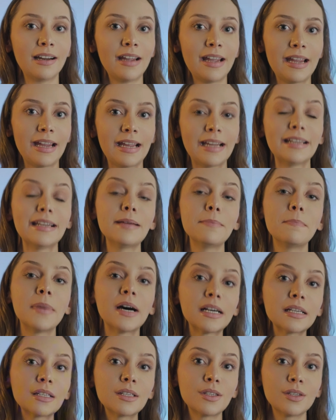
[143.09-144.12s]
and they
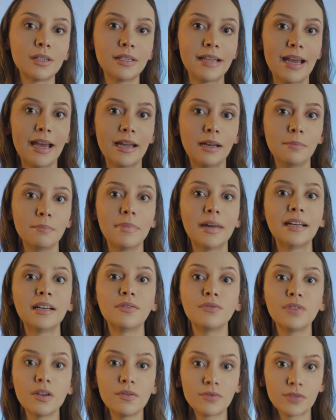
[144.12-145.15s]
must do that by
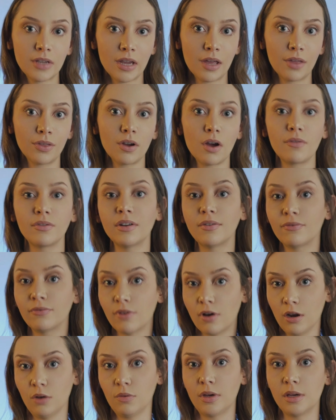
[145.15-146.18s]
the 15th of the
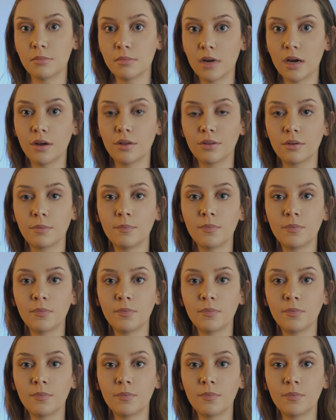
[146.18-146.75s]
following month.